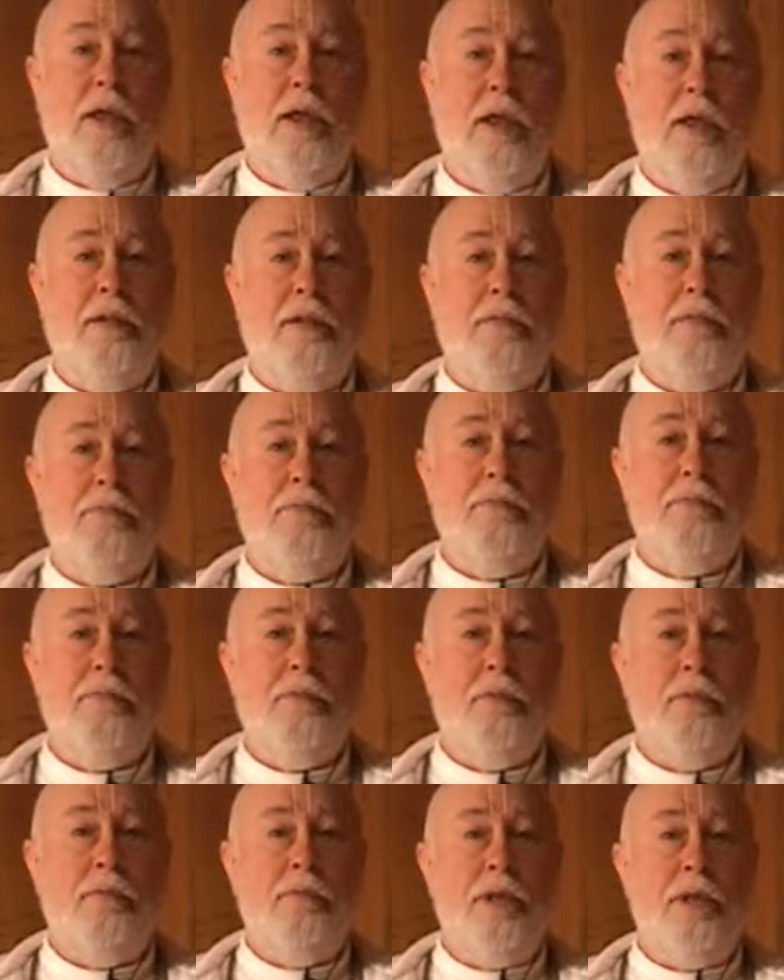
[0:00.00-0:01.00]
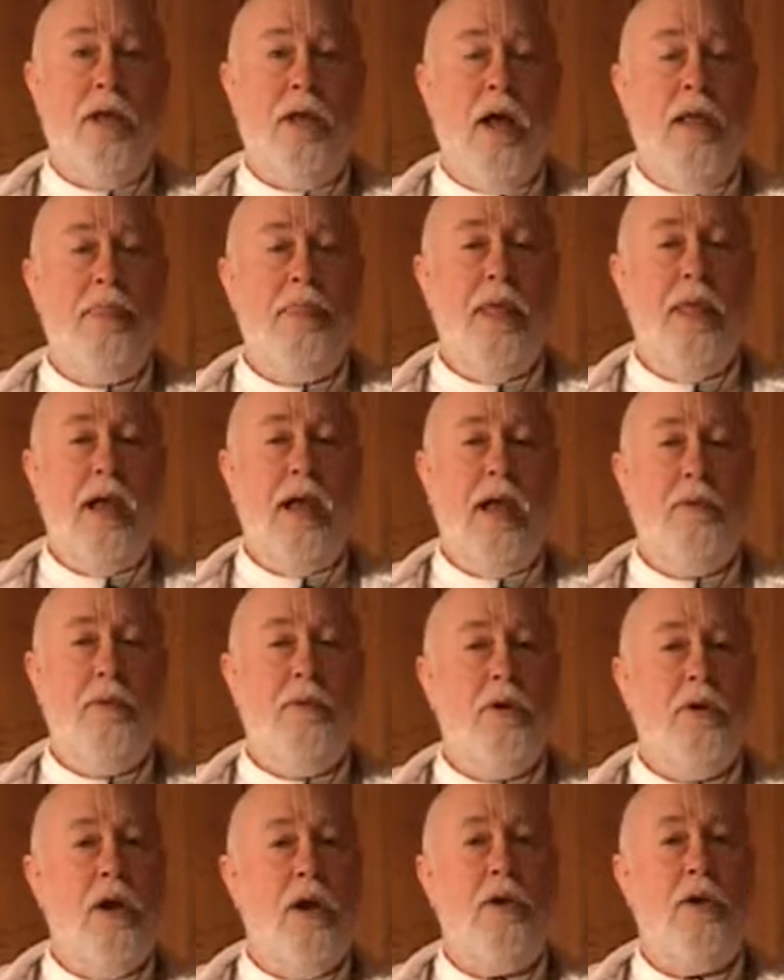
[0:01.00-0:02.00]
And beyond that,
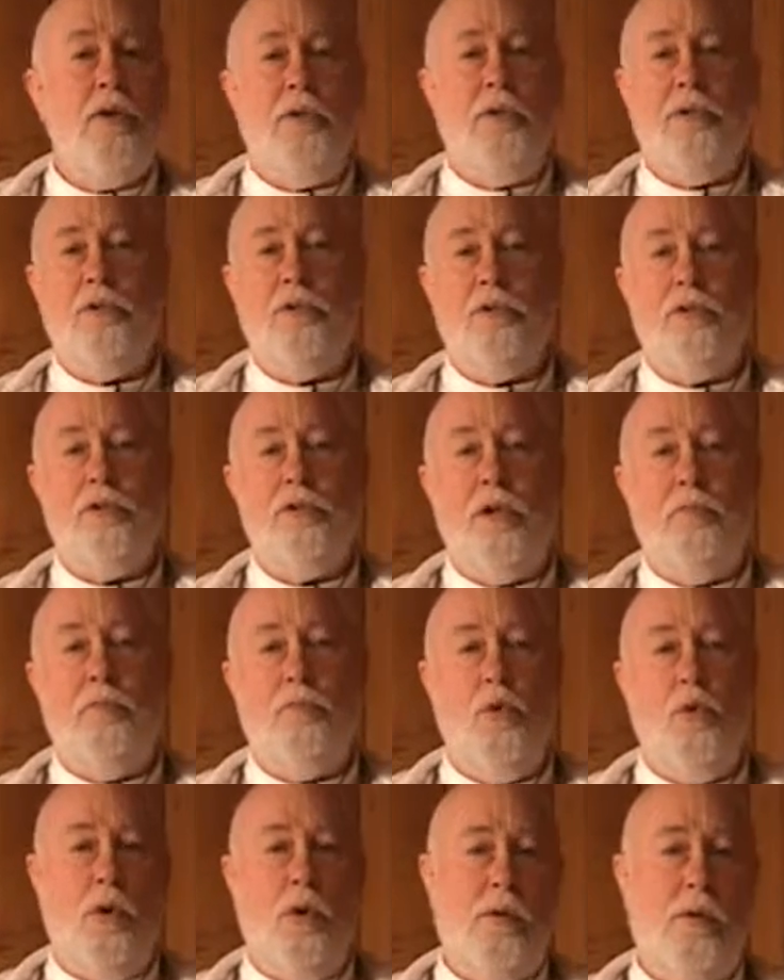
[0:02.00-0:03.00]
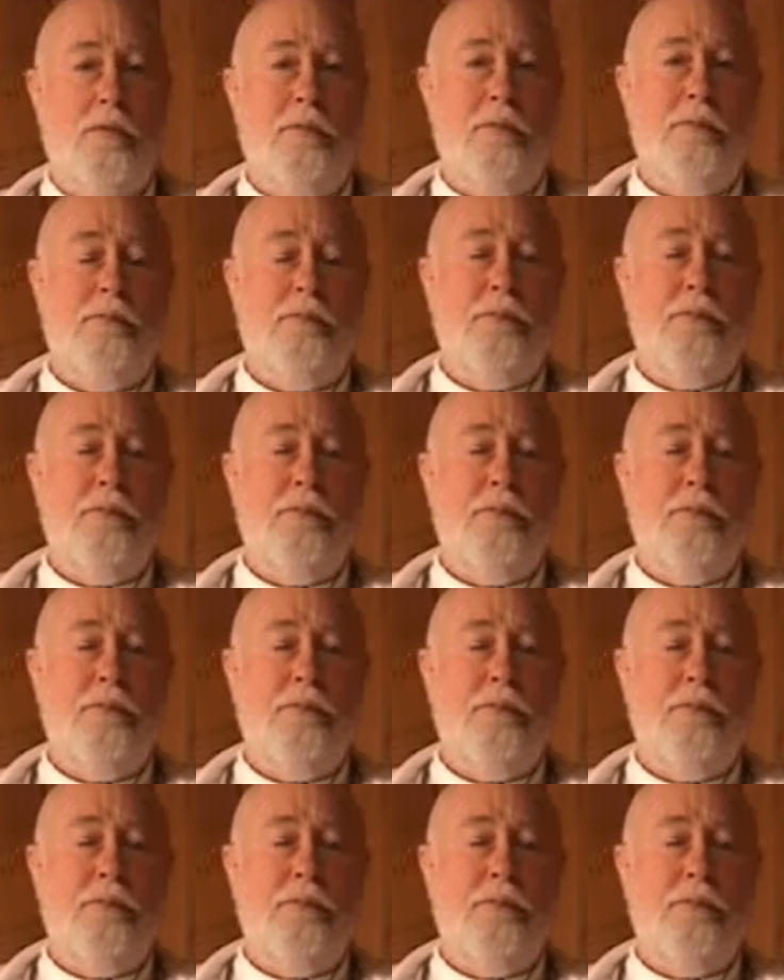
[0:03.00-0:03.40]
we're not going to accept more.